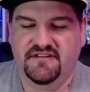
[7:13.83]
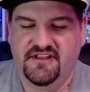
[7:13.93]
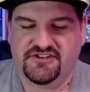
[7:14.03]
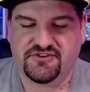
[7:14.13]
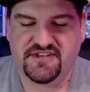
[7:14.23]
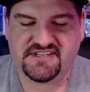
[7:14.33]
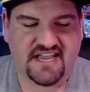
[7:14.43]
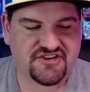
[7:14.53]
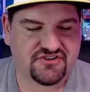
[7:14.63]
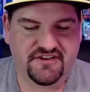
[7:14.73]
So this is
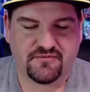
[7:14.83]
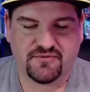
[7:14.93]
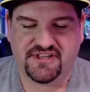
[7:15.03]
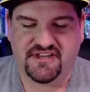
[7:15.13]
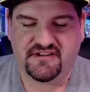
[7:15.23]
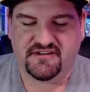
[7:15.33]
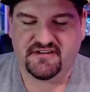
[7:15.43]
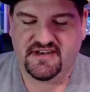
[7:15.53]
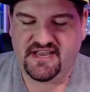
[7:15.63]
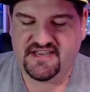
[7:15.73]
actually a really
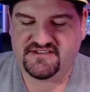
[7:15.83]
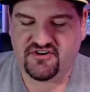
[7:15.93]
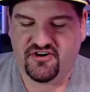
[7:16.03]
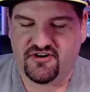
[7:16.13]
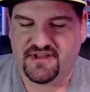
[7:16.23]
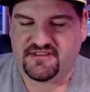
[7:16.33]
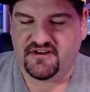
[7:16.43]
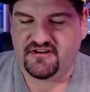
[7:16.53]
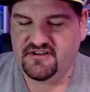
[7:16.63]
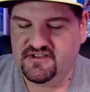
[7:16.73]
nice card right
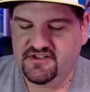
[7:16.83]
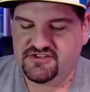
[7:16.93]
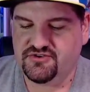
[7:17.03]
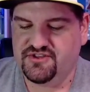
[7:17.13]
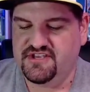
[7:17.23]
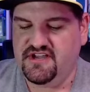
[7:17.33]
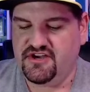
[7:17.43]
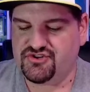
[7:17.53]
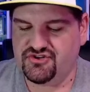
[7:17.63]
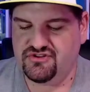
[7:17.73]
there. So
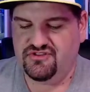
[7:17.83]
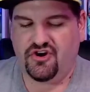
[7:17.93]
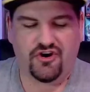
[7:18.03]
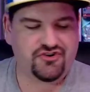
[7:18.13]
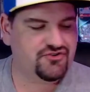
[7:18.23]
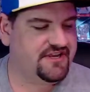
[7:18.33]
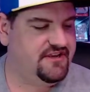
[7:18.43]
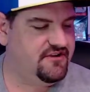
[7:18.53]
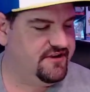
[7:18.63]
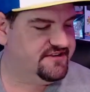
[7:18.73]
the card trick
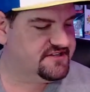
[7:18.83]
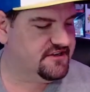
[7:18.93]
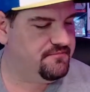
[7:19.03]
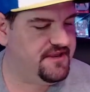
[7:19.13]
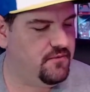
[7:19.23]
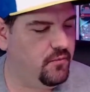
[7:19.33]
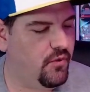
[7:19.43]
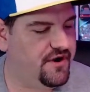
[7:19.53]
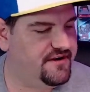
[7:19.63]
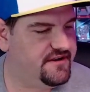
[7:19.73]
here is going to be
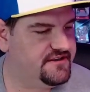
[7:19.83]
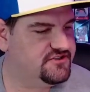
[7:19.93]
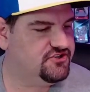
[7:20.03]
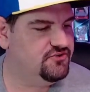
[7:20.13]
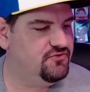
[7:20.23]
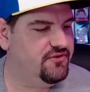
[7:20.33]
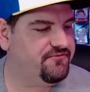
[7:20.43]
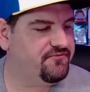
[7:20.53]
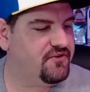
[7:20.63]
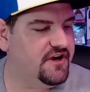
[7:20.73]
one to the
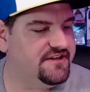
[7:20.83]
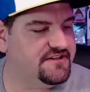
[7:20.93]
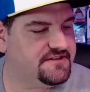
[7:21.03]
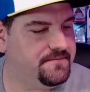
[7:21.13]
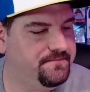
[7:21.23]
front.